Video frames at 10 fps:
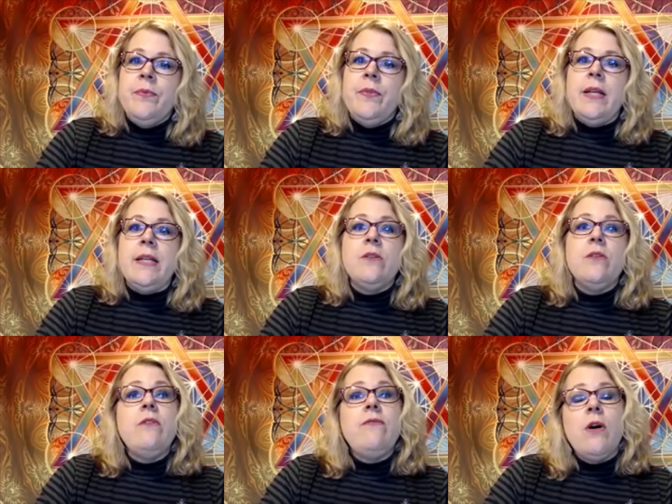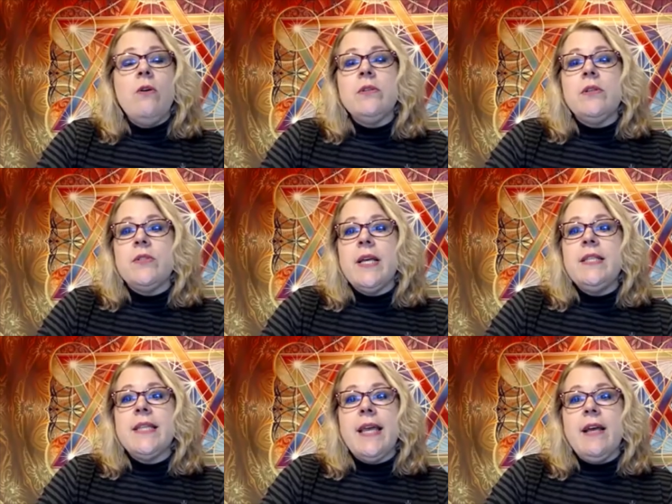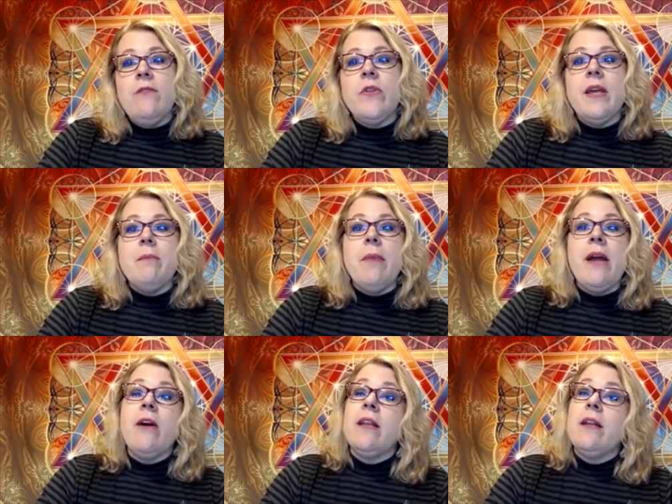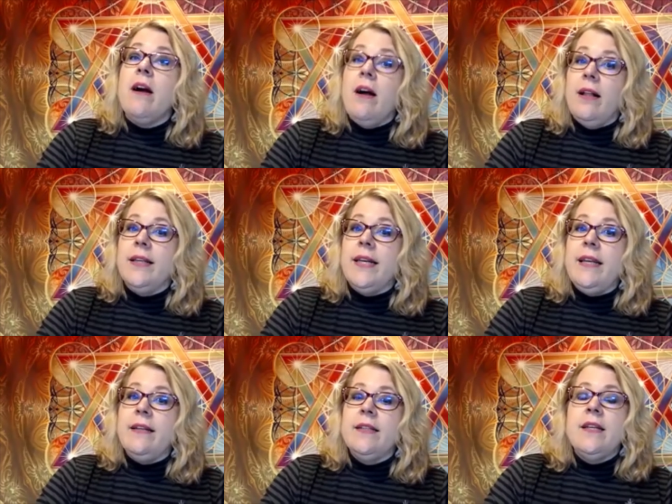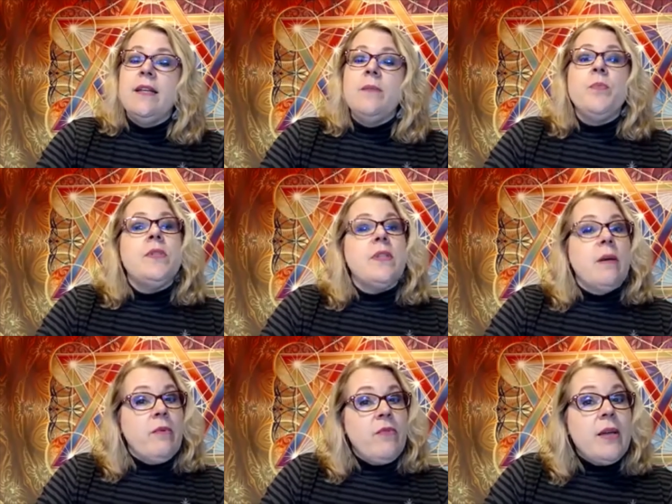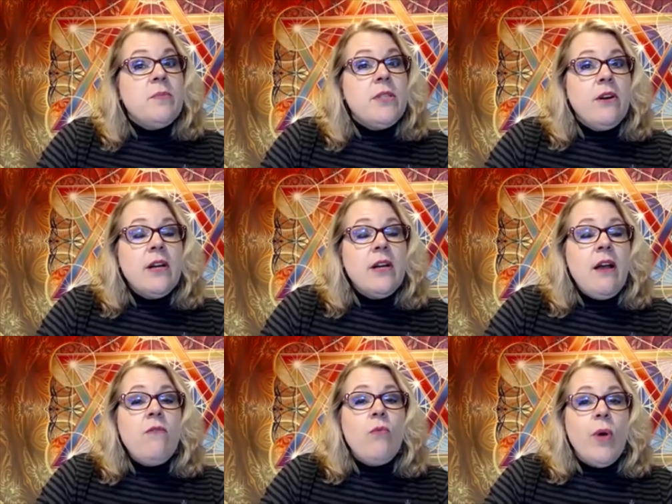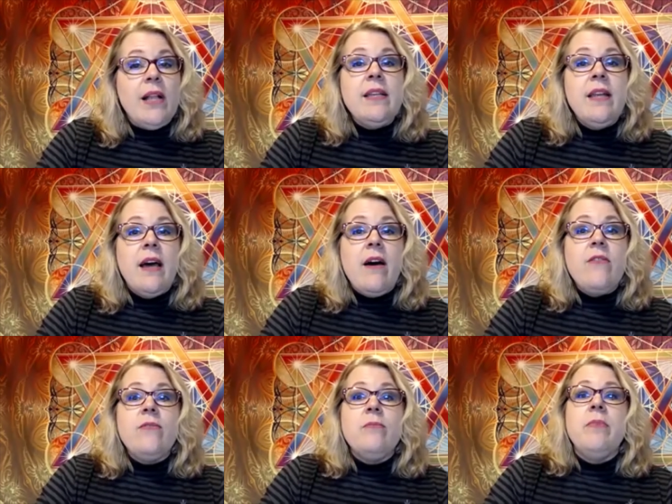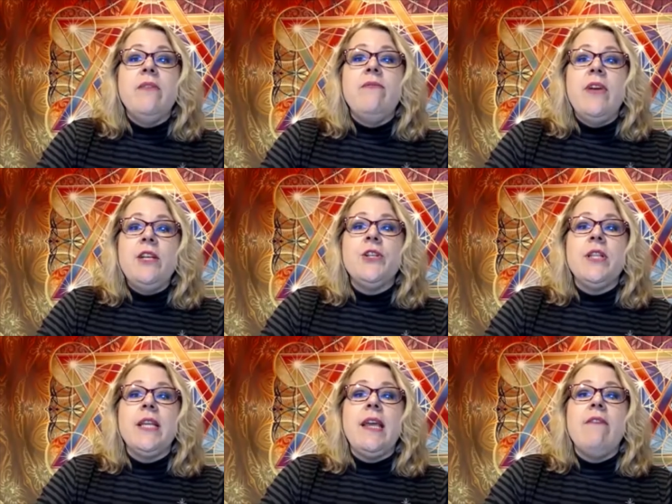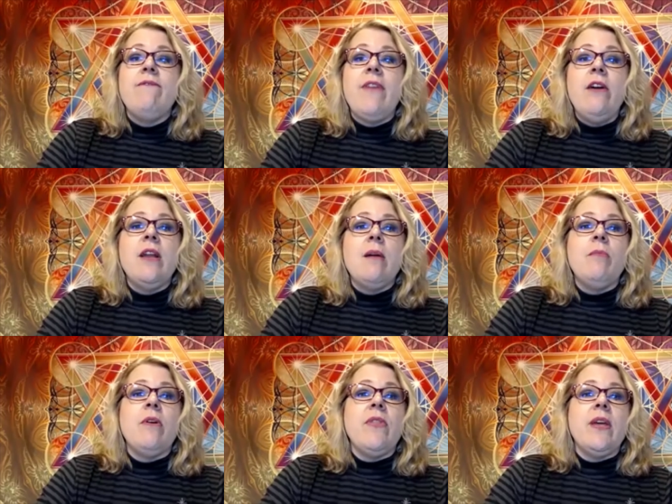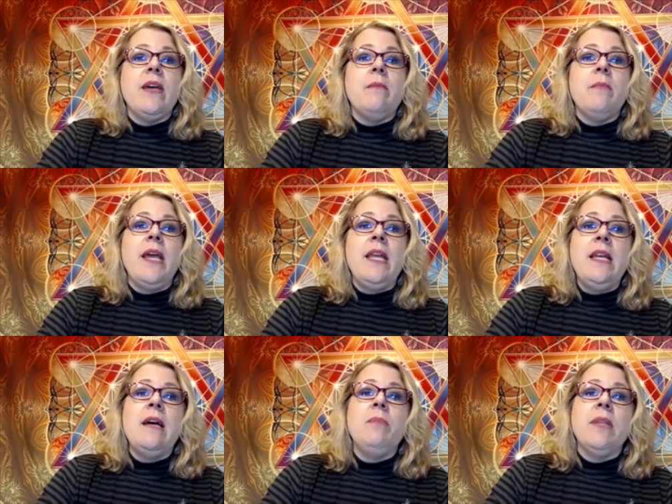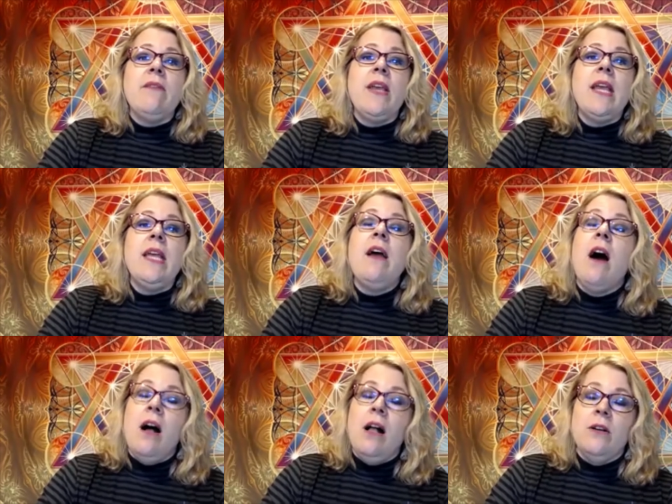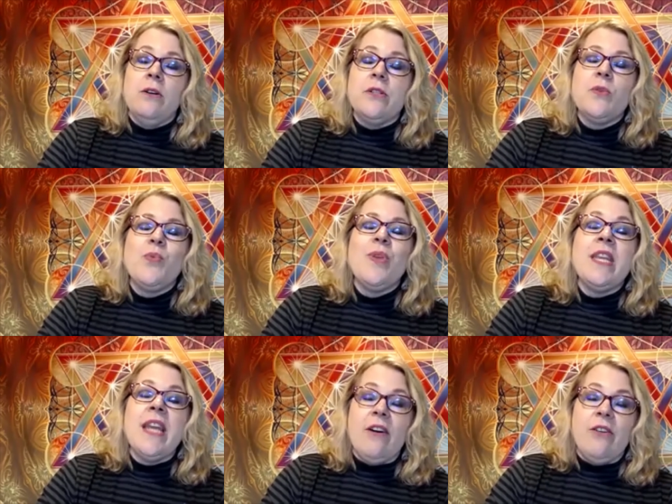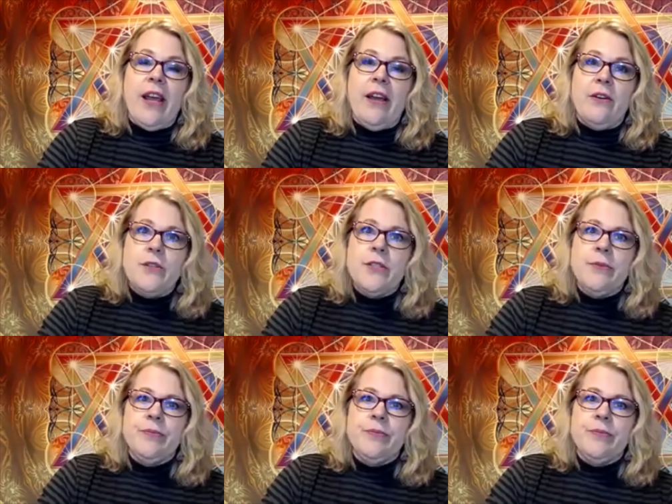These are the folks who set sail for the American colony. Some of them started off well enough, but eventually a fair number of them ended up living in hollers with an outhouse.